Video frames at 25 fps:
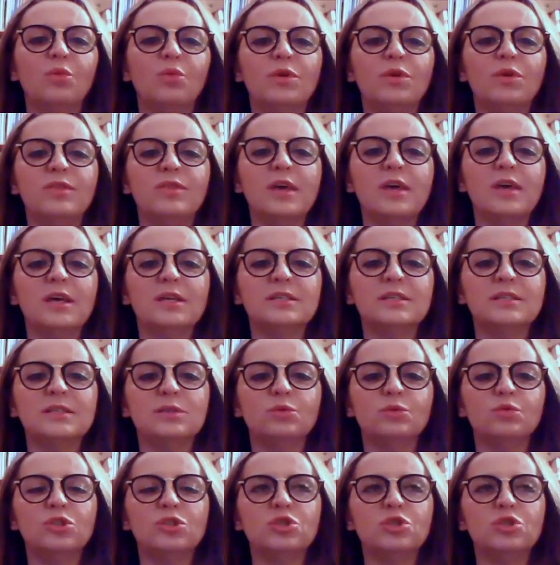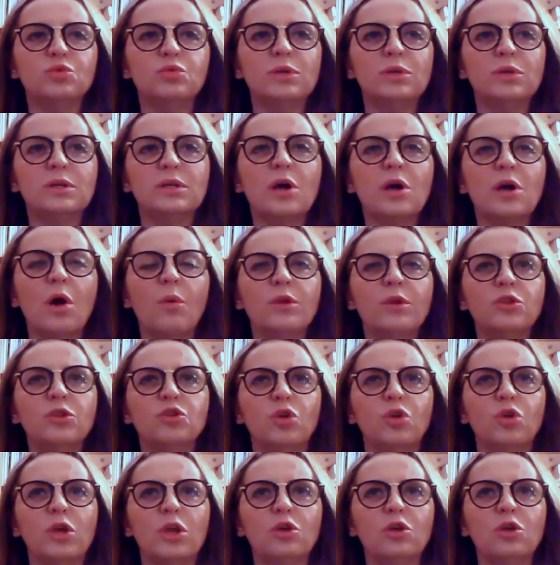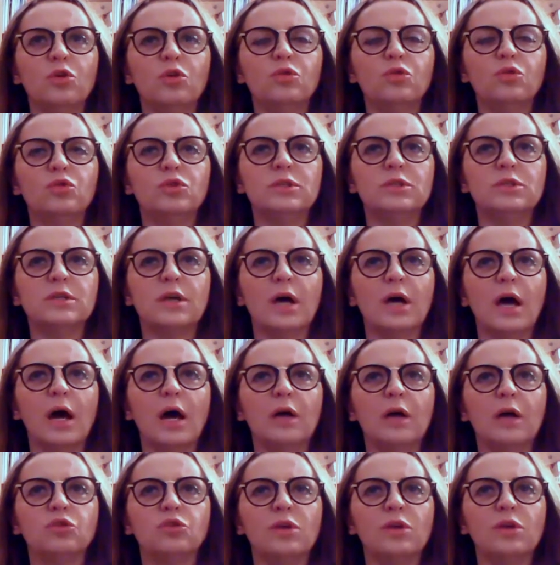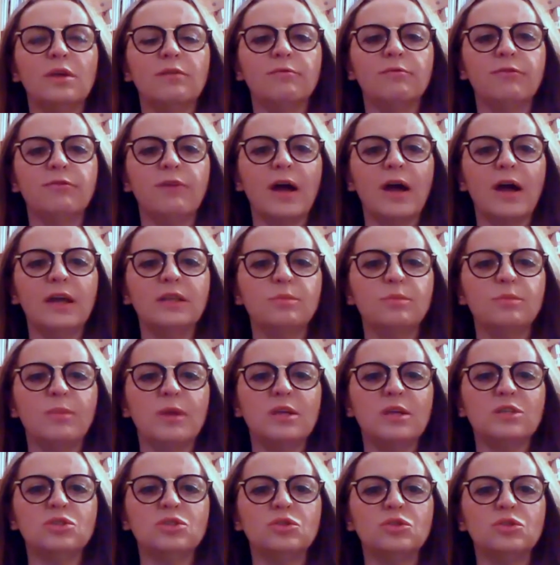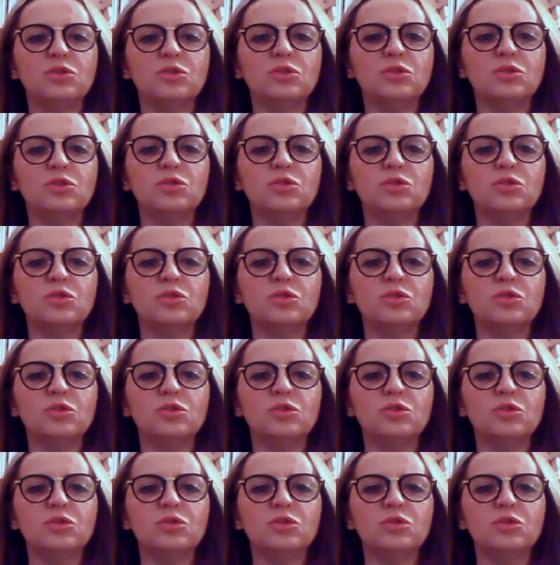with this, which will going to include to invite patients